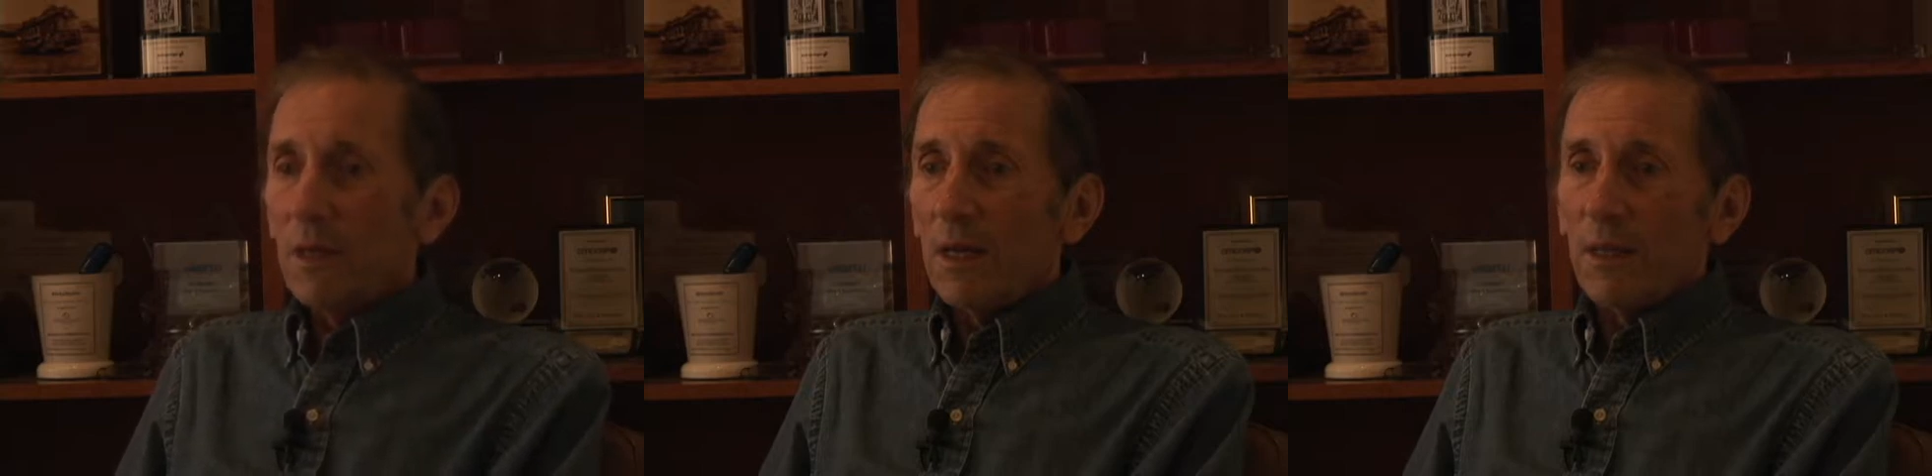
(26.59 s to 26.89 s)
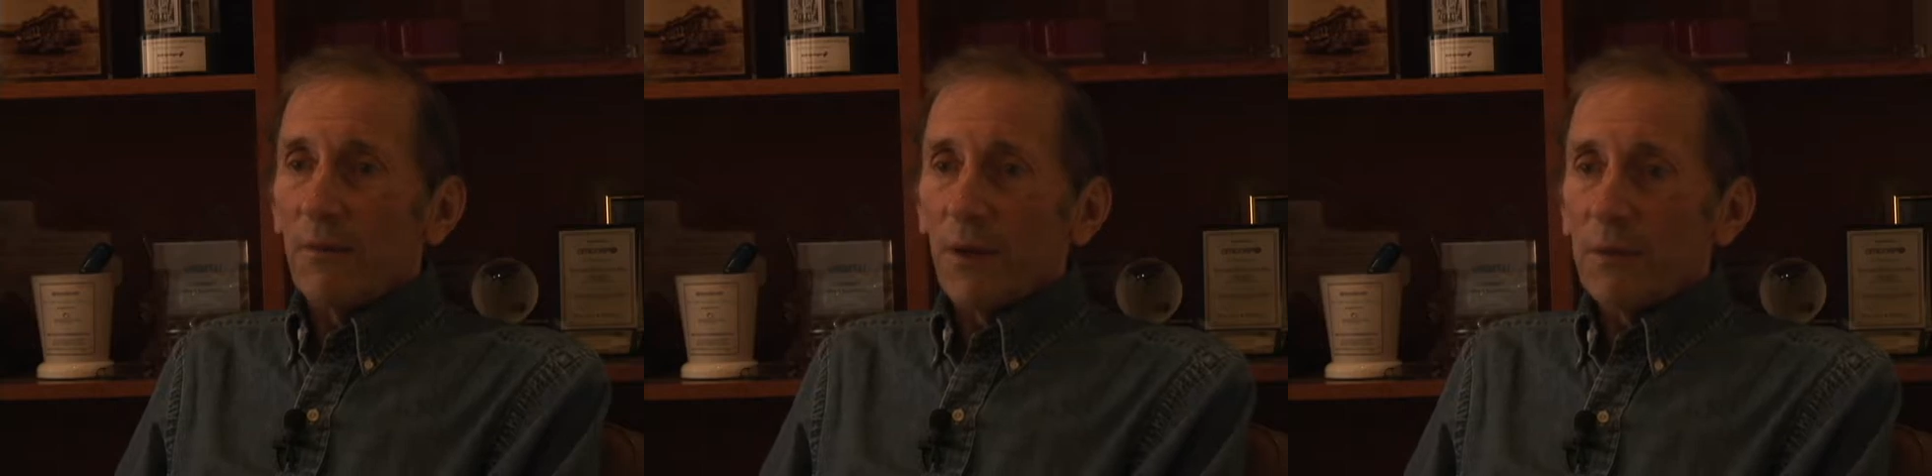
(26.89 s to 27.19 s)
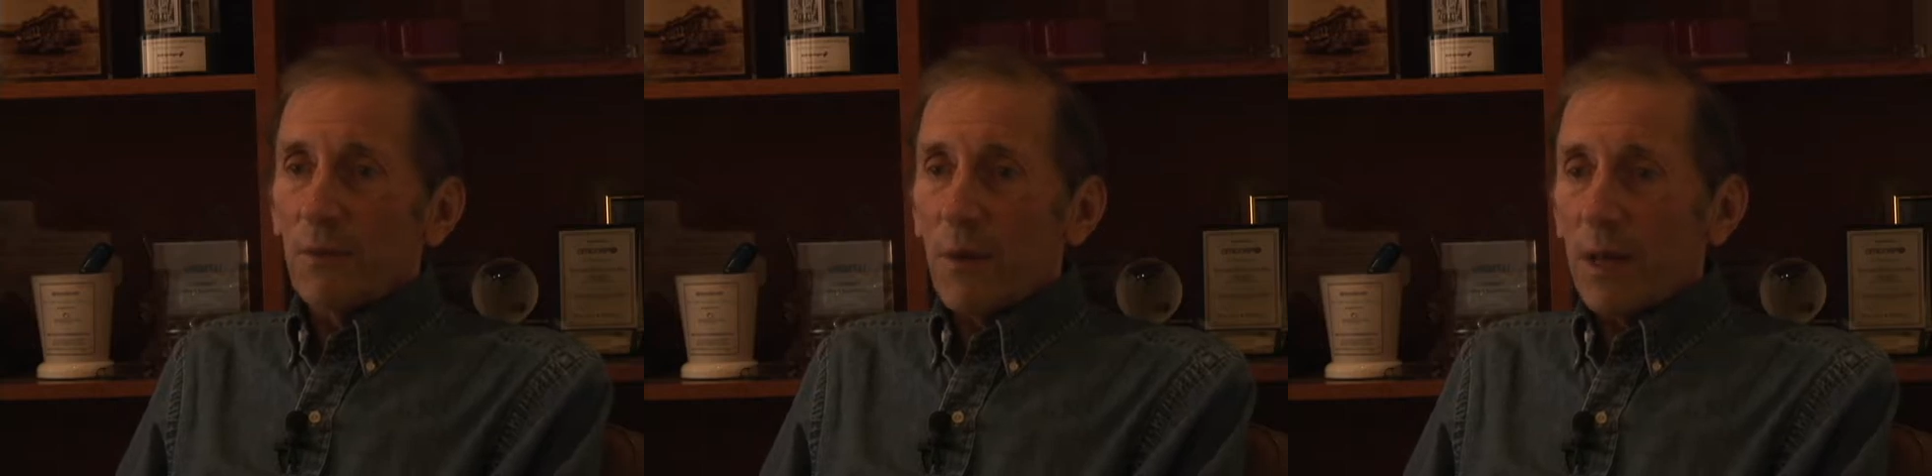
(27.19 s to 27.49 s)
in the
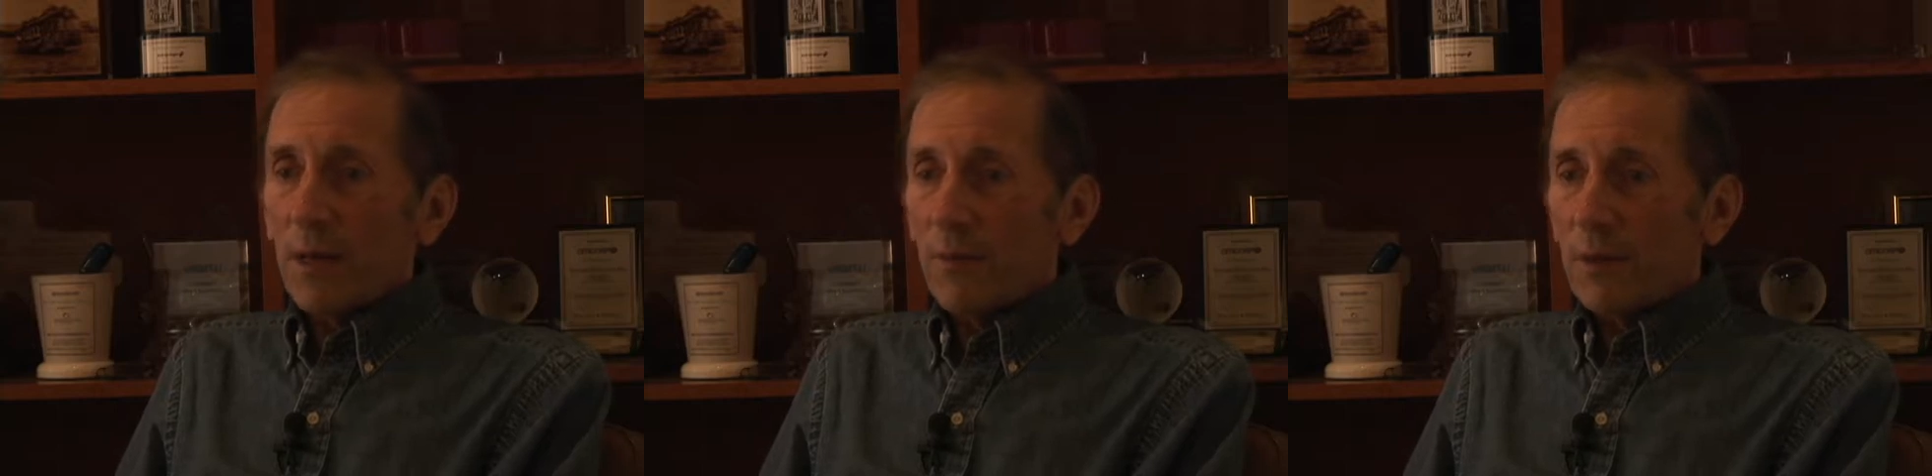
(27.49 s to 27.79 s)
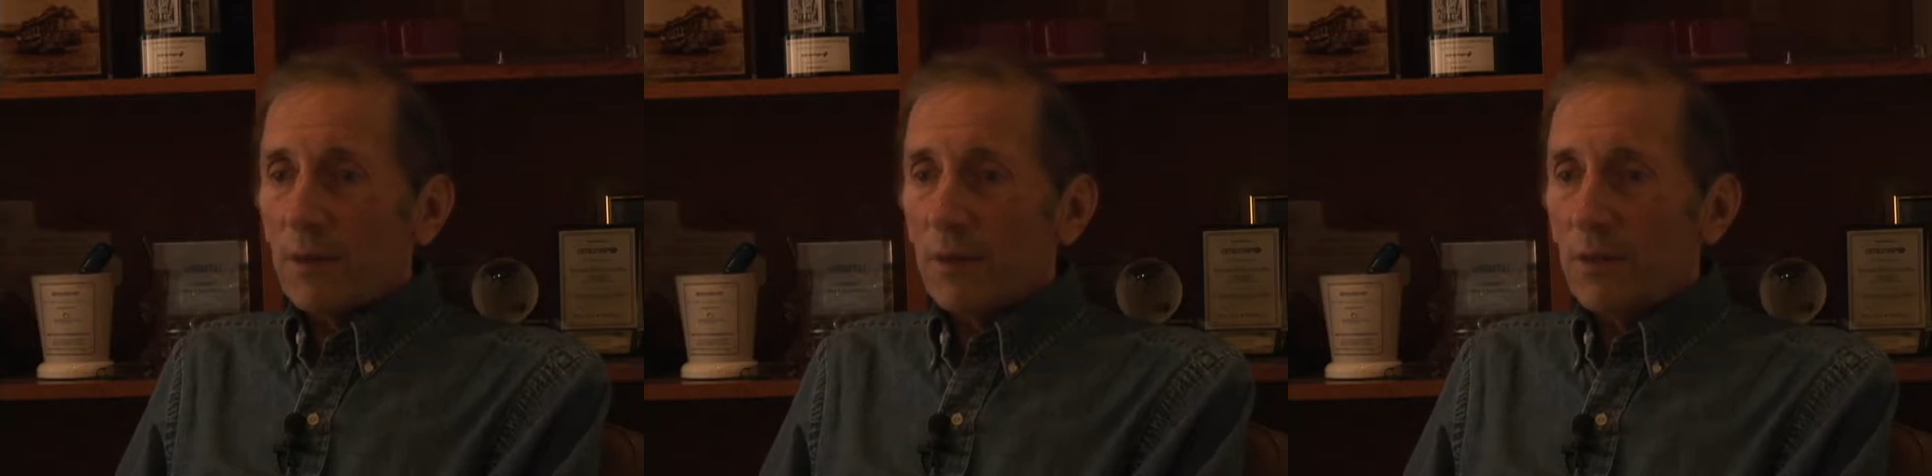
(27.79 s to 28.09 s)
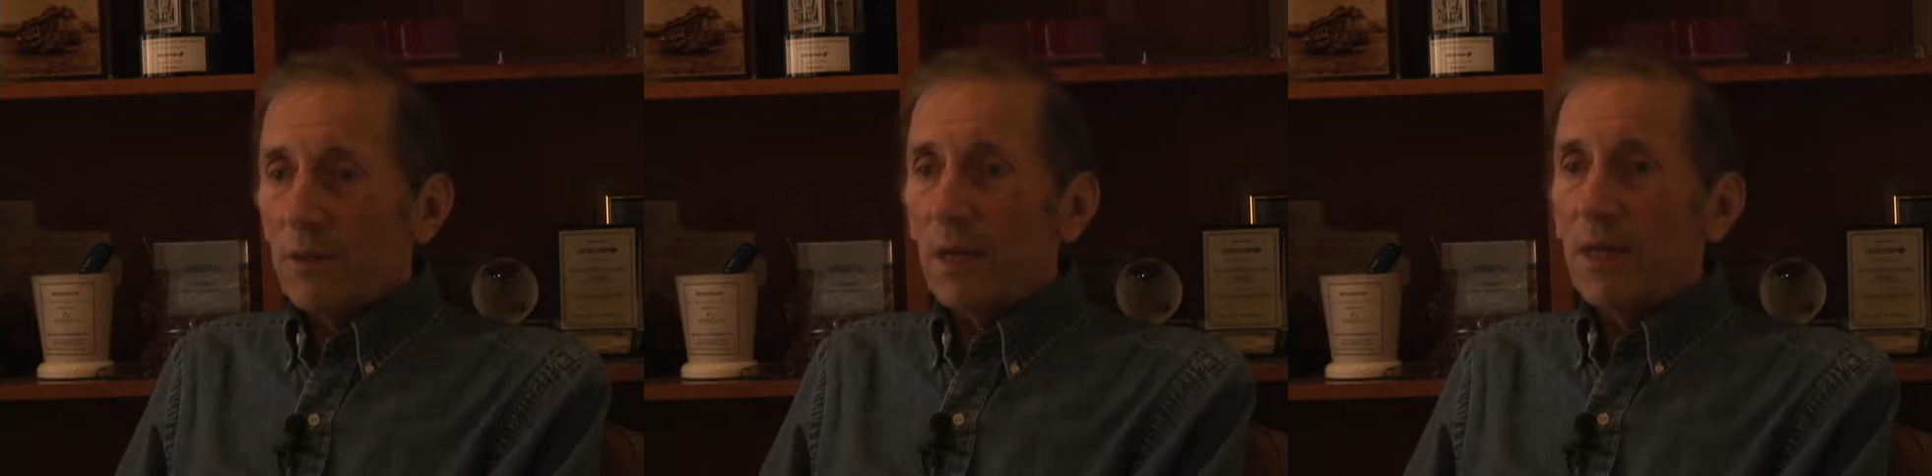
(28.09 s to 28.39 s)
investment banking business,
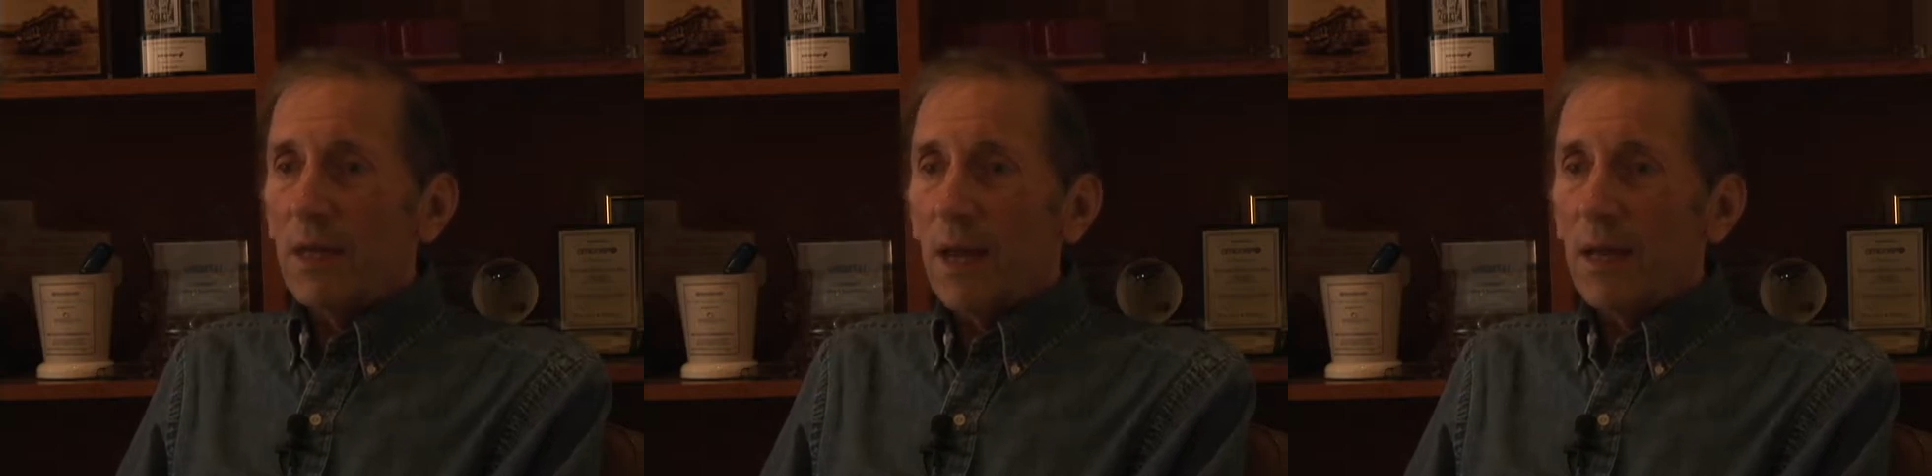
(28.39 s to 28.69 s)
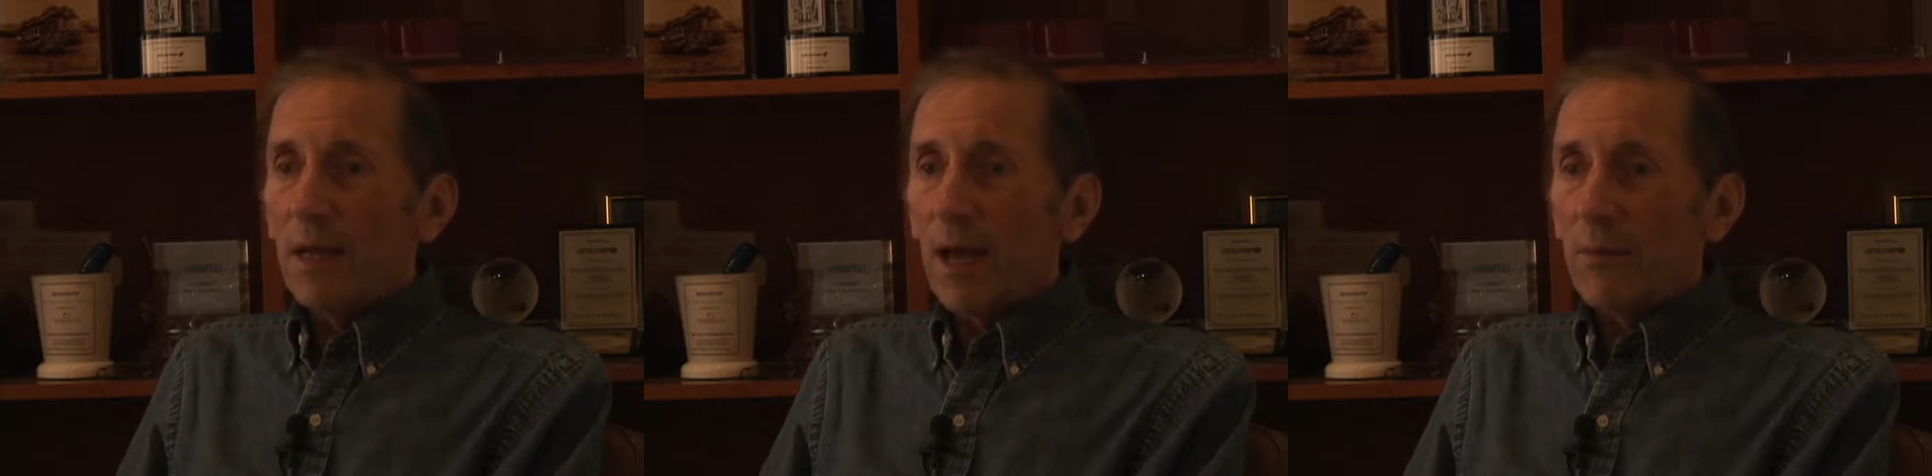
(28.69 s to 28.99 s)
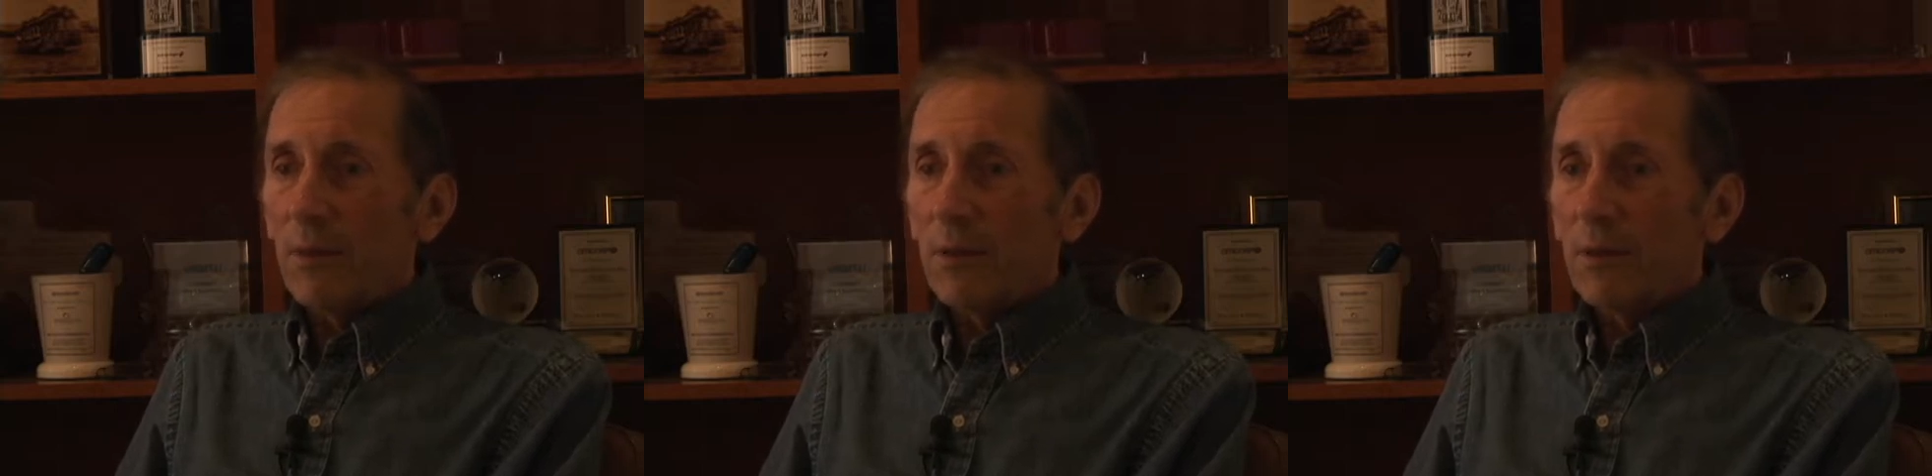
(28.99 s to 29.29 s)
you didn't need any
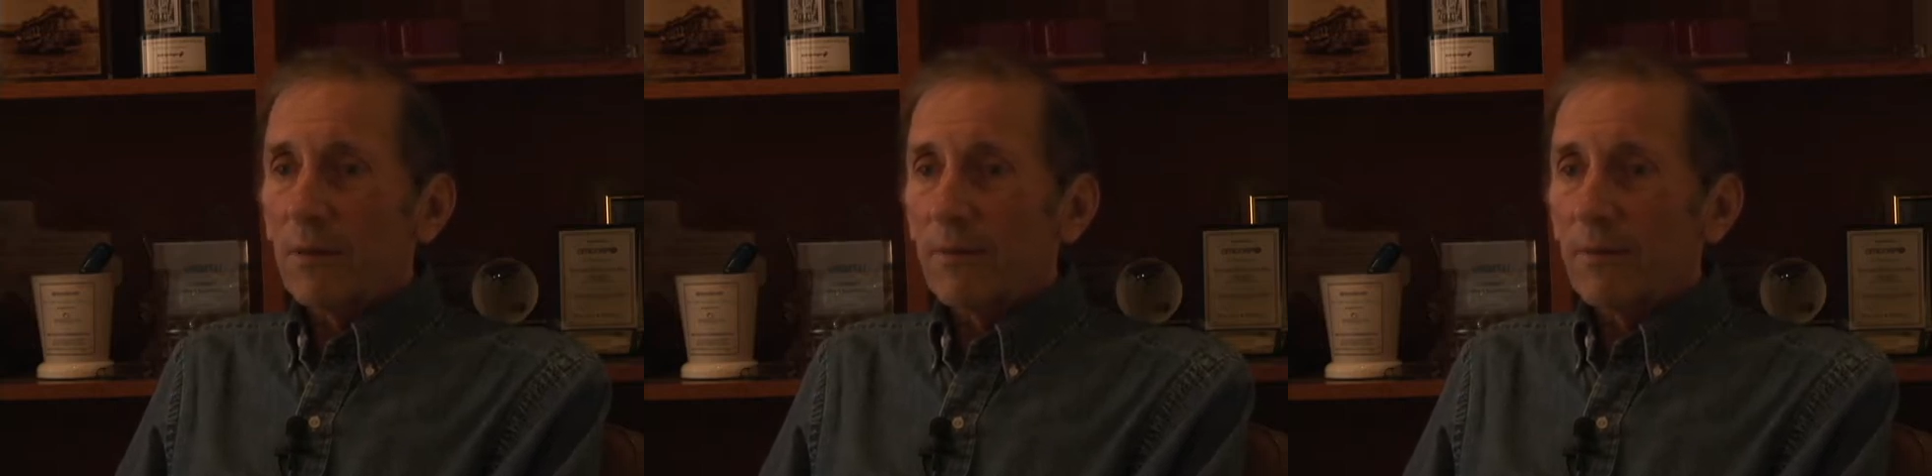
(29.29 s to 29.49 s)
capital